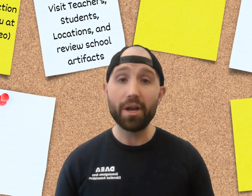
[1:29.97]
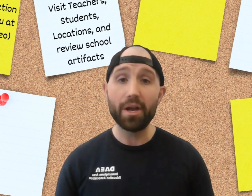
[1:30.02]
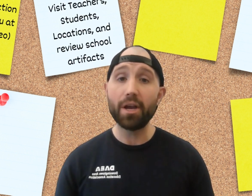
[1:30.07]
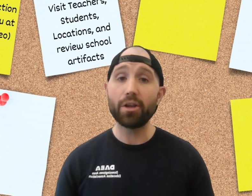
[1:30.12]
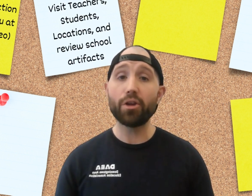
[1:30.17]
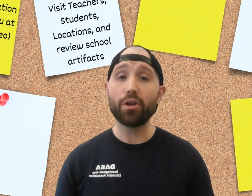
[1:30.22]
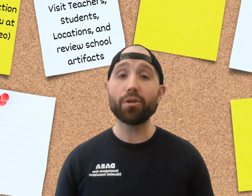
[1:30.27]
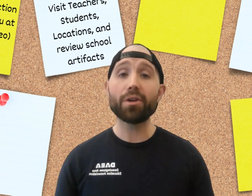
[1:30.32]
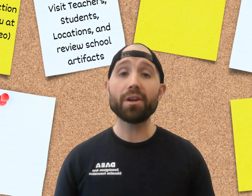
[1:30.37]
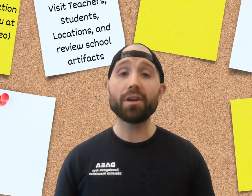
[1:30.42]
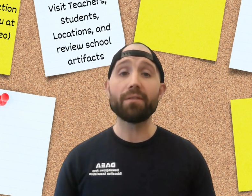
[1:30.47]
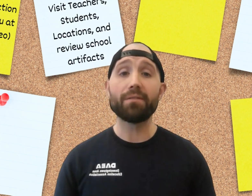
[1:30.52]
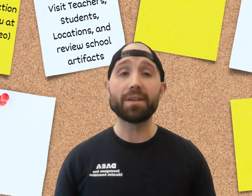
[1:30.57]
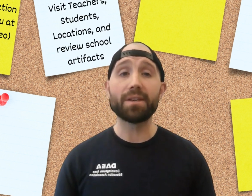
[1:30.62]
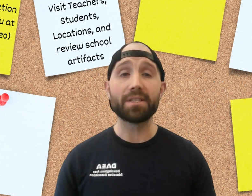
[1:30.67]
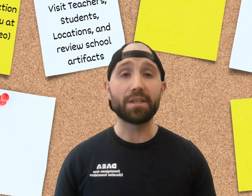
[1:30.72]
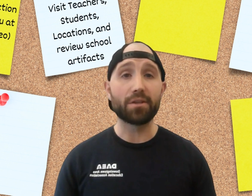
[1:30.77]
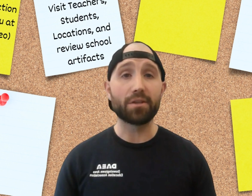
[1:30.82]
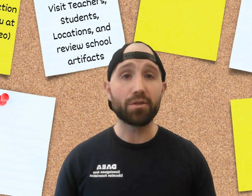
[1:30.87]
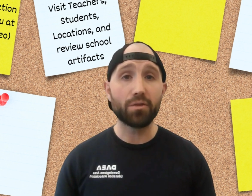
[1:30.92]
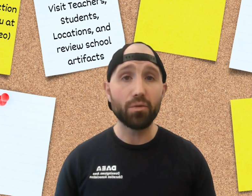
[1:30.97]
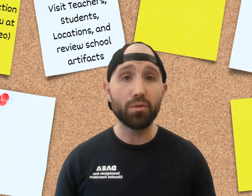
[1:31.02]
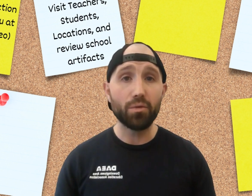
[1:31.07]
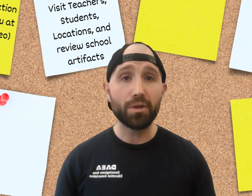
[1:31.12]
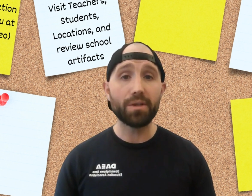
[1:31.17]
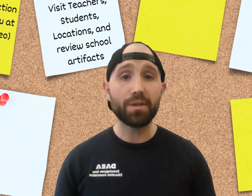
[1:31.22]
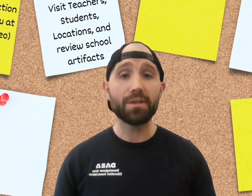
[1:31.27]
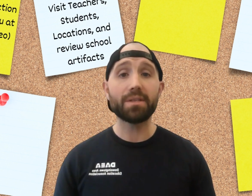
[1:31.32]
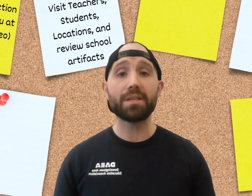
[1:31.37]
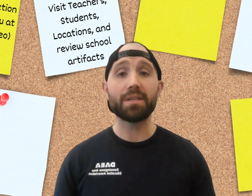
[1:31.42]
you're going to visit
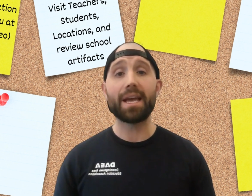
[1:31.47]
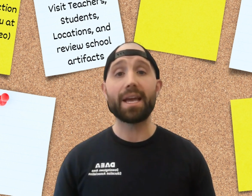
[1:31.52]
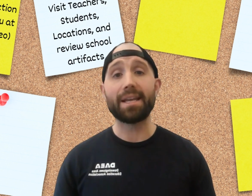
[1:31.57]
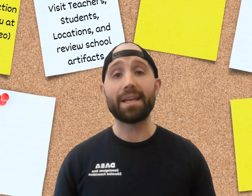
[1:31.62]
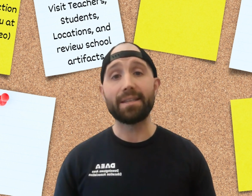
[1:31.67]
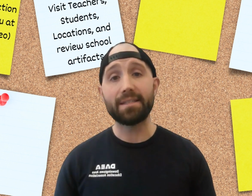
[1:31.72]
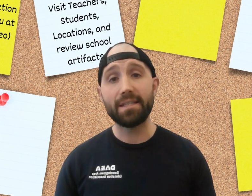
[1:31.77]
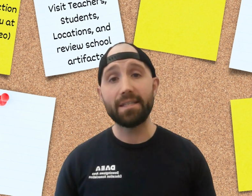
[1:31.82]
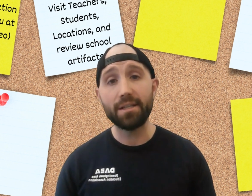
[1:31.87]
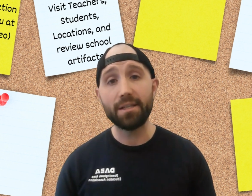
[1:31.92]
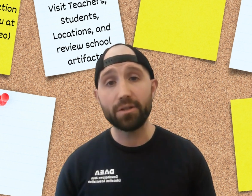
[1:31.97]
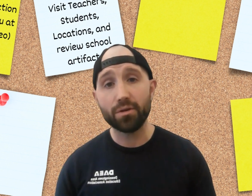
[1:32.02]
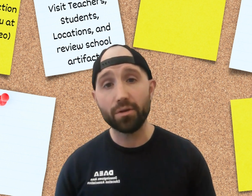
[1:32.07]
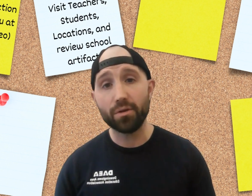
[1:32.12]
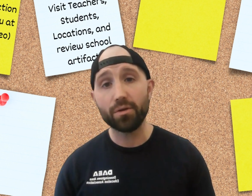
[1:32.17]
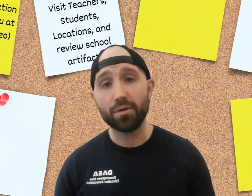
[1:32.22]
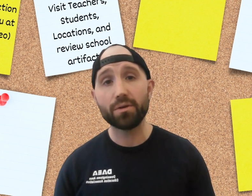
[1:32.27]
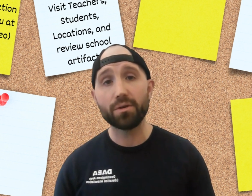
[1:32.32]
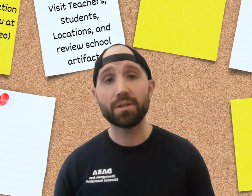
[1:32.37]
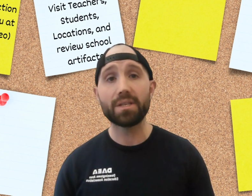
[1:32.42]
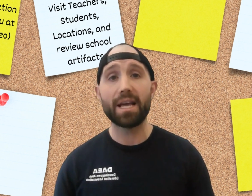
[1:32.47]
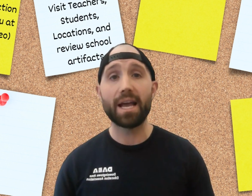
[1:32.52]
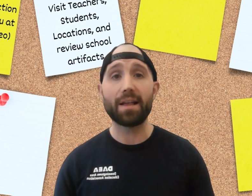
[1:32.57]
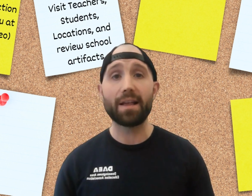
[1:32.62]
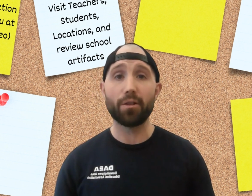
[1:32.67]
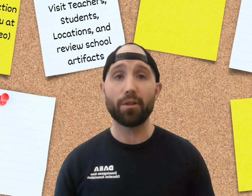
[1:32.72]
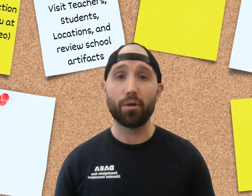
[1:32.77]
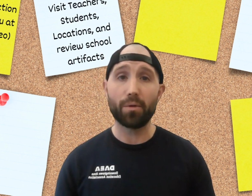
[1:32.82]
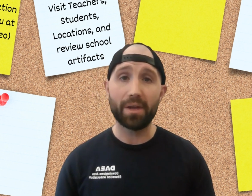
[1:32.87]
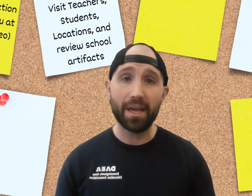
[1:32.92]
students and teachers and
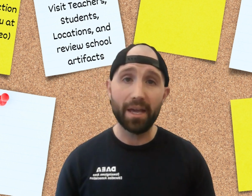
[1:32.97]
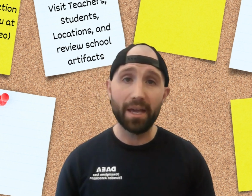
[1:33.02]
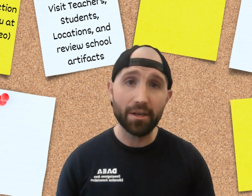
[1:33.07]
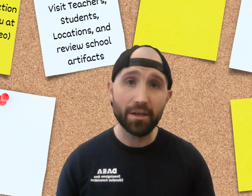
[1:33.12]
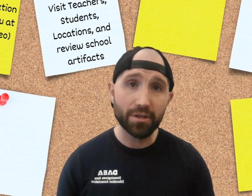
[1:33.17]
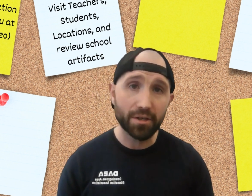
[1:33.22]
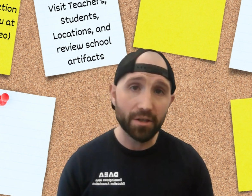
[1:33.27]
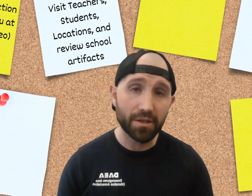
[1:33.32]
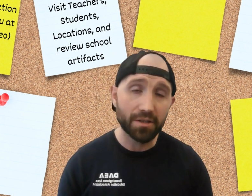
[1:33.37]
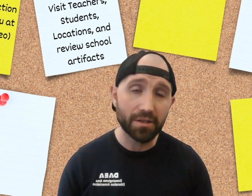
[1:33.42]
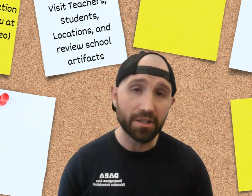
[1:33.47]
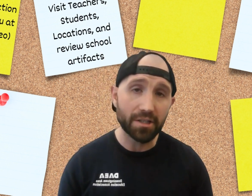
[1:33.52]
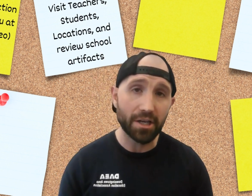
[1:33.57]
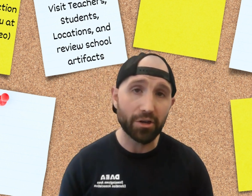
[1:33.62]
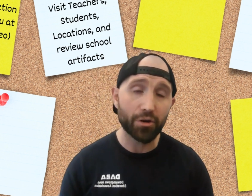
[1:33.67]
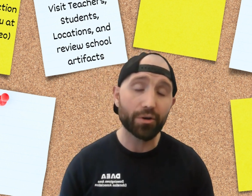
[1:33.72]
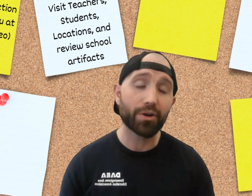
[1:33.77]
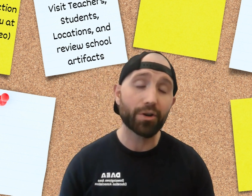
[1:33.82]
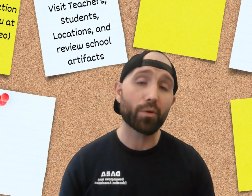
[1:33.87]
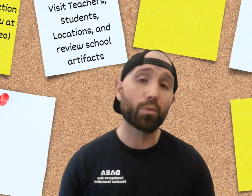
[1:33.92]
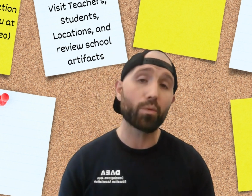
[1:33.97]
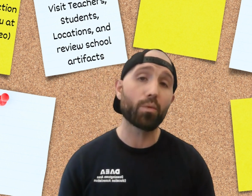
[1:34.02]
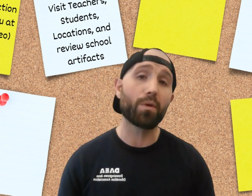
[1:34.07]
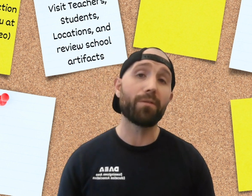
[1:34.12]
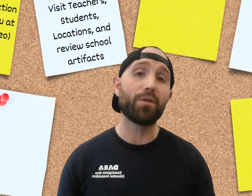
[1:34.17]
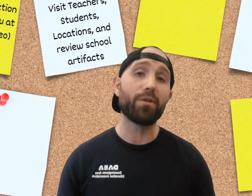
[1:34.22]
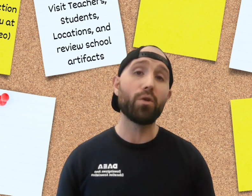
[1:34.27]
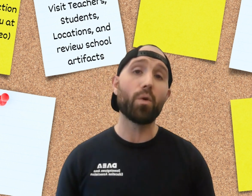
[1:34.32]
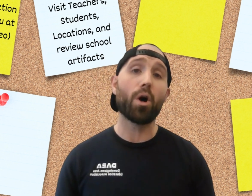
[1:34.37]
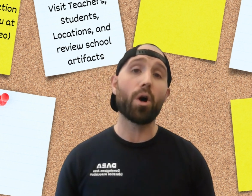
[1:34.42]
locations, and you're going to
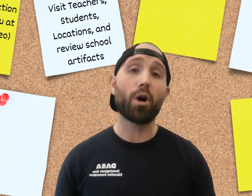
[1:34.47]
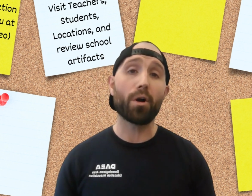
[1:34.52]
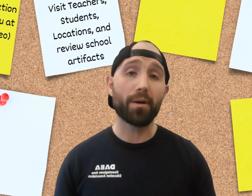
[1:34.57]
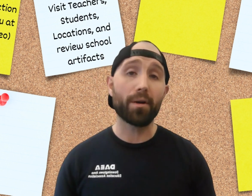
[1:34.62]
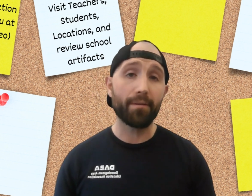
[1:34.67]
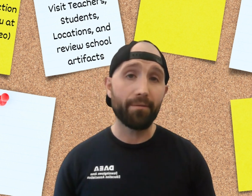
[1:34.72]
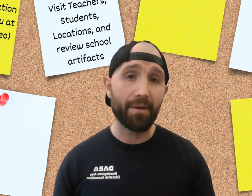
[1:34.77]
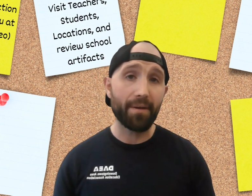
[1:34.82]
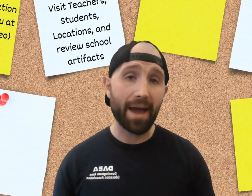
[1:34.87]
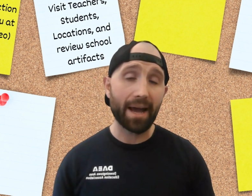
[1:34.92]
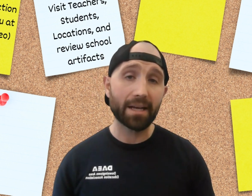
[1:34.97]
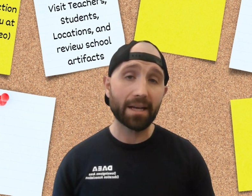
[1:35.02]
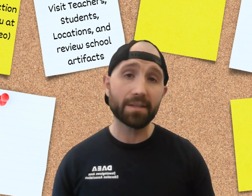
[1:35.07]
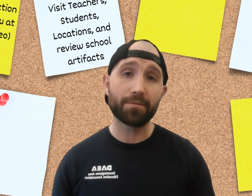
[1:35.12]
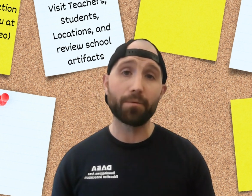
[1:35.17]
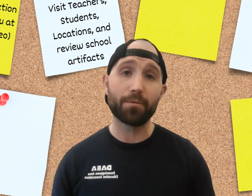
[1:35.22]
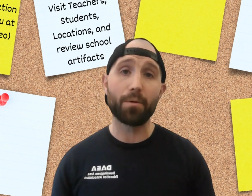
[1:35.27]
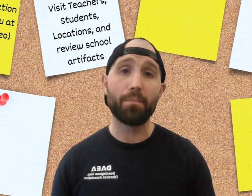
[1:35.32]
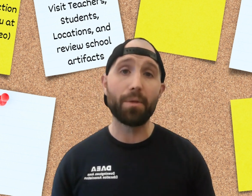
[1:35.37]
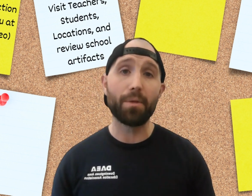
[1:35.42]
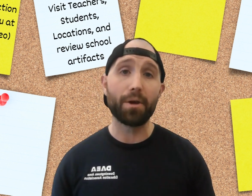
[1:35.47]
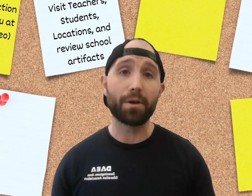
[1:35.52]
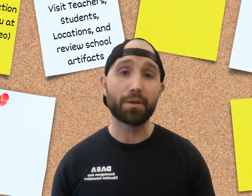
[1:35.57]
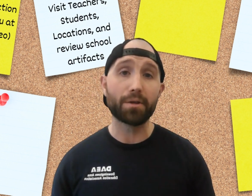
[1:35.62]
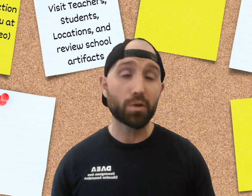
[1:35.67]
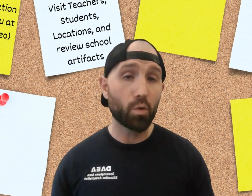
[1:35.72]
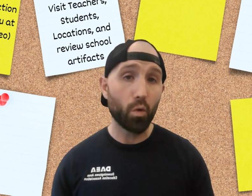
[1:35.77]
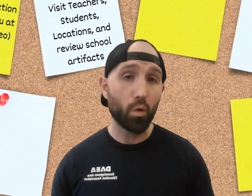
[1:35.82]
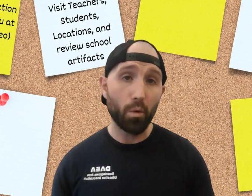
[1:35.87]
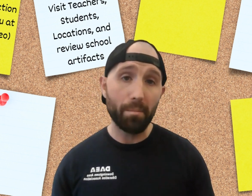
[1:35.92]
review artifacts from the
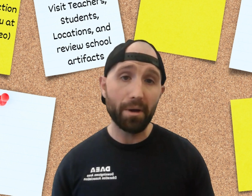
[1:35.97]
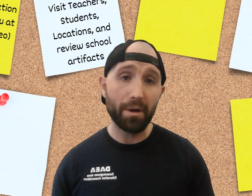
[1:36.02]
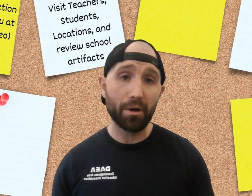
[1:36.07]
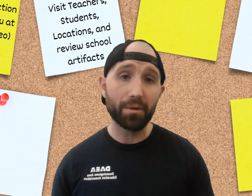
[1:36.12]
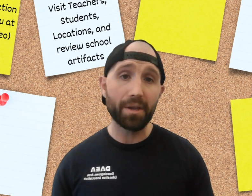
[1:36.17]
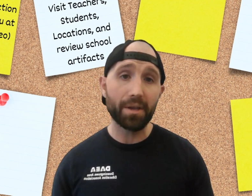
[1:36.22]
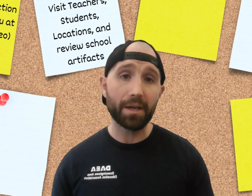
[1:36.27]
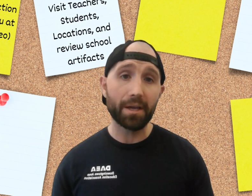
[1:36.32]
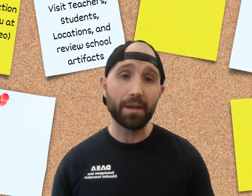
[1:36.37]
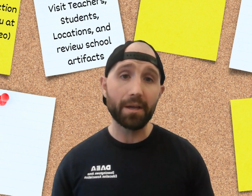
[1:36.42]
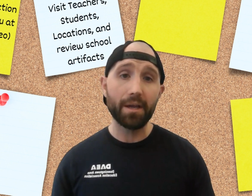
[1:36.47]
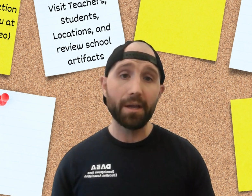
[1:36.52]
school building.